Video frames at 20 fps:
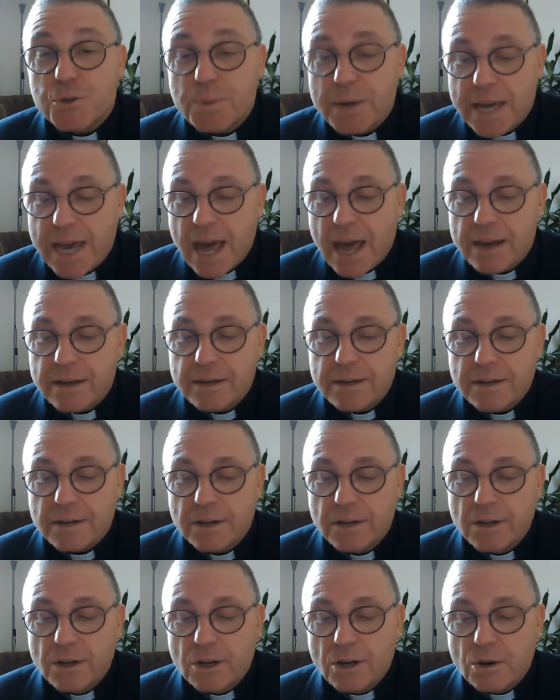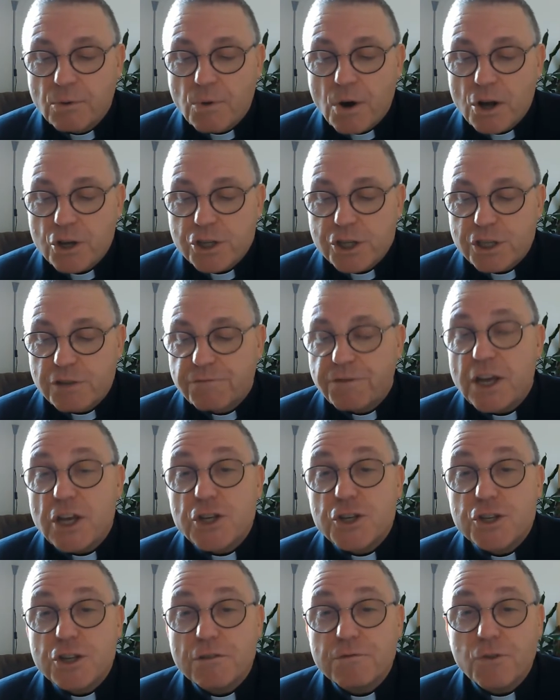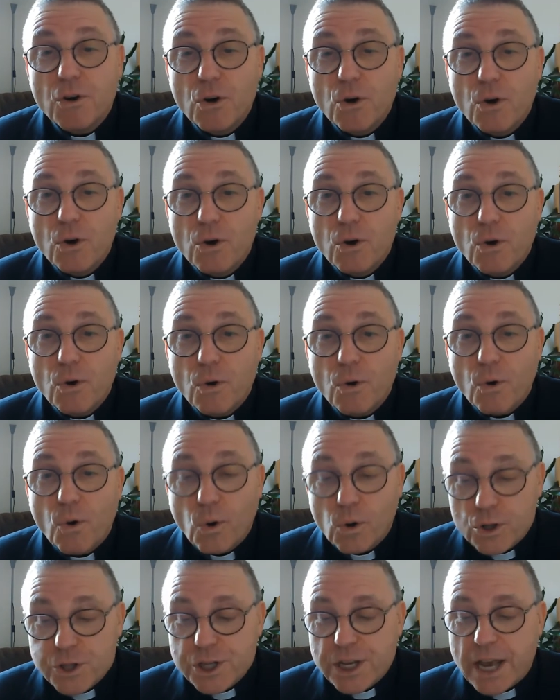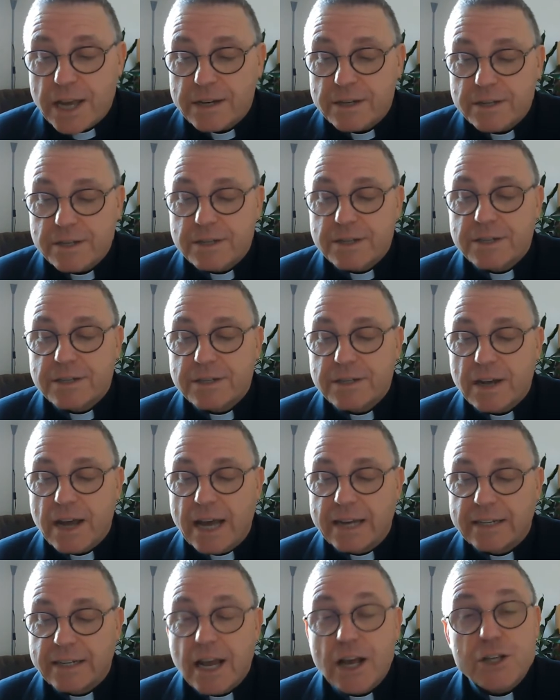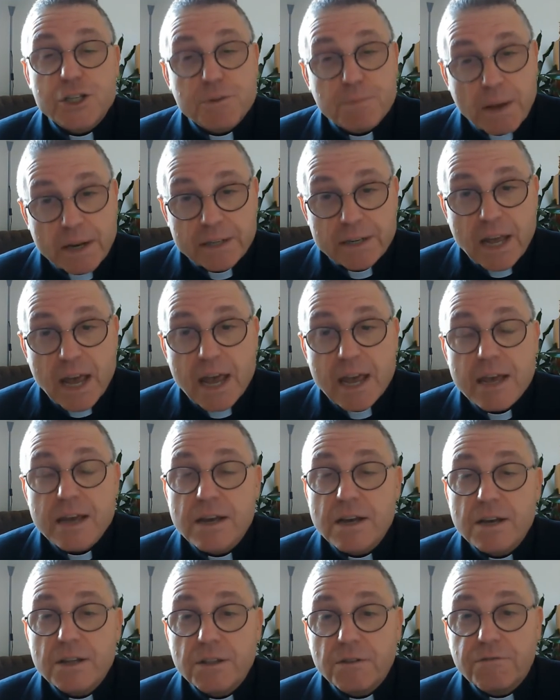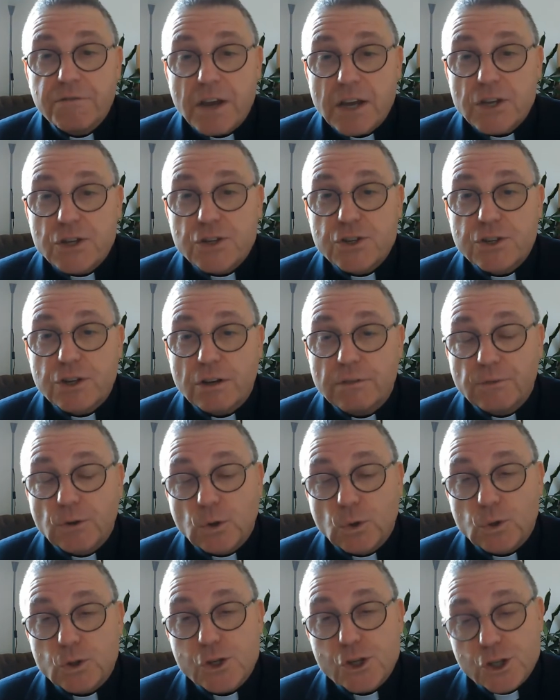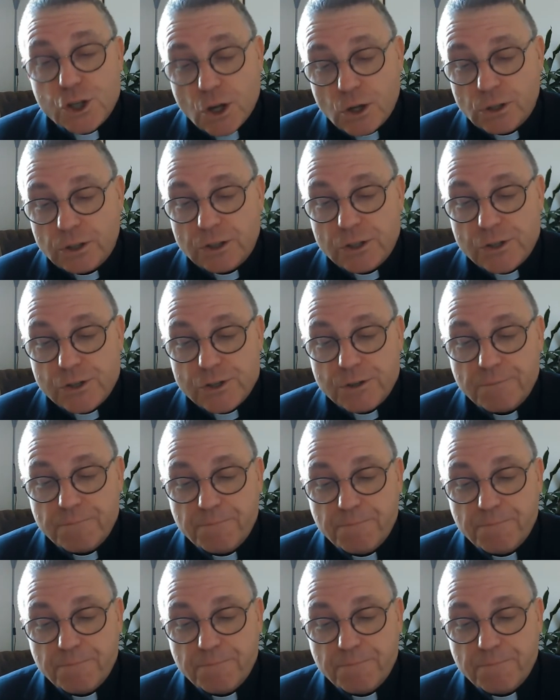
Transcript: weekend was the Feast of All Saints, and last Monday, the Feast of All Souls.